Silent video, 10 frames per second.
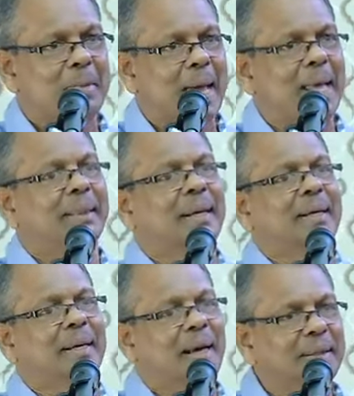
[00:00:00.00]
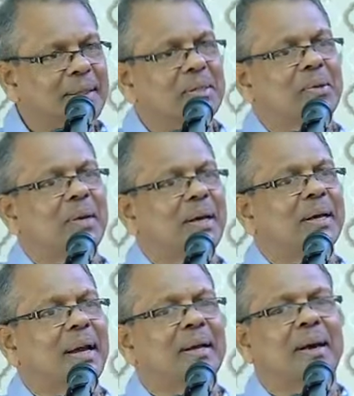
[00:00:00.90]
And then another scholar
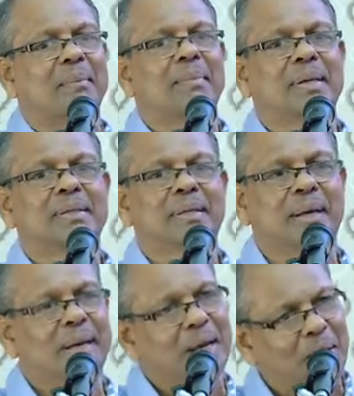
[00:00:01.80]
can come and say,